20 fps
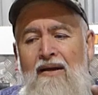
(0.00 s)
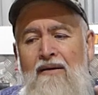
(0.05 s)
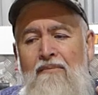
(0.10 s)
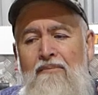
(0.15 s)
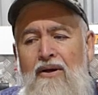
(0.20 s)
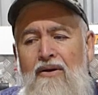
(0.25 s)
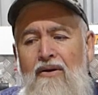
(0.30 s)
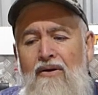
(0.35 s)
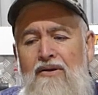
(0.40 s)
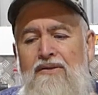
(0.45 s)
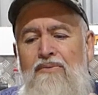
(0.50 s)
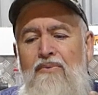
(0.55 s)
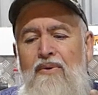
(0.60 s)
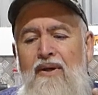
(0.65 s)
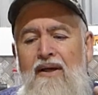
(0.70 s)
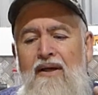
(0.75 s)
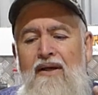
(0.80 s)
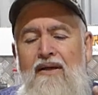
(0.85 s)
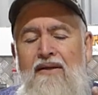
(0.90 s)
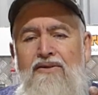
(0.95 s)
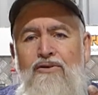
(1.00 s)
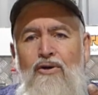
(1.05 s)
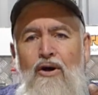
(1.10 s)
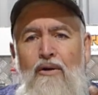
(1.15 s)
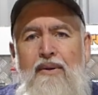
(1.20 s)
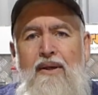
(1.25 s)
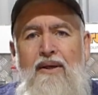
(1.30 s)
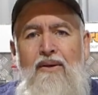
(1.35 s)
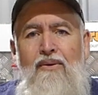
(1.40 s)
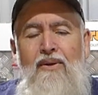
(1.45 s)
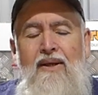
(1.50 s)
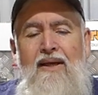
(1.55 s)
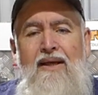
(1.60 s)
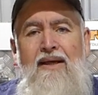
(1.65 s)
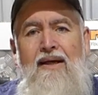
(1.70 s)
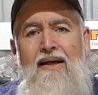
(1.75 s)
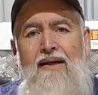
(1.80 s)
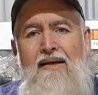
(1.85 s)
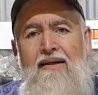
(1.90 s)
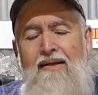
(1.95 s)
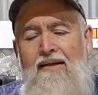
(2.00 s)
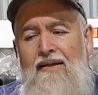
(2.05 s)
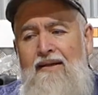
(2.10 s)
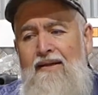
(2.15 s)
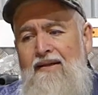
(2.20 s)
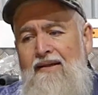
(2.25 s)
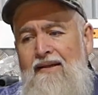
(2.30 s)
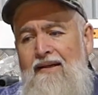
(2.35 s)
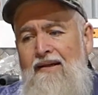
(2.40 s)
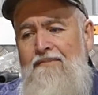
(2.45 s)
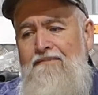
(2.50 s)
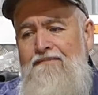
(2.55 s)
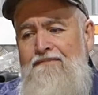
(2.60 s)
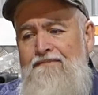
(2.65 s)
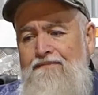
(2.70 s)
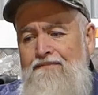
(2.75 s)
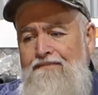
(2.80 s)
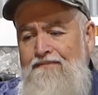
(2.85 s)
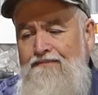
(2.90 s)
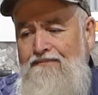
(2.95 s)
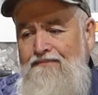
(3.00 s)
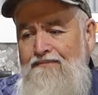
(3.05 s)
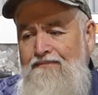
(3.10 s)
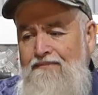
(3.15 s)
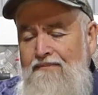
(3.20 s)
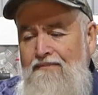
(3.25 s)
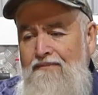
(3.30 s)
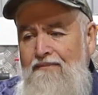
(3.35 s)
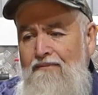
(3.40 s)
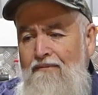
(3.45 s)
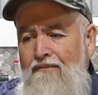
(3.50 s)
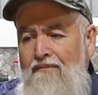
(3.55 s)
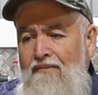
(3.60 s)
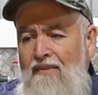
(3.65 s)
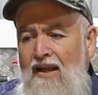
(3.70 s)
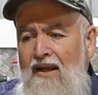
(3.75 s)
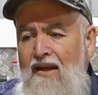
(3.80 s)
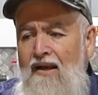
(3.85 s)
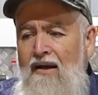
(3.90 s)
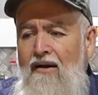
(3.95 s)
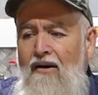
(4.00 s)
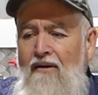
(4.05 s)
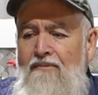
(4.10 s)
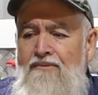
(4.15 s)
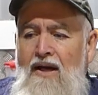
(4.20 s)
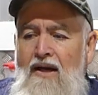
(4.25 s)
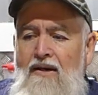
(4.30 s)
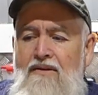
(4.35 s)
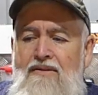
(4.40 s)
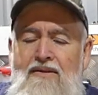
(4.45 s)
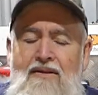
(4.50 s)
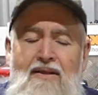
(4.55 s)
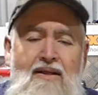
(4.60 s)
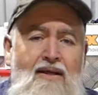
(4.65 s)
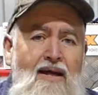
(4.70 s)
because we're tropical here, I've chosen to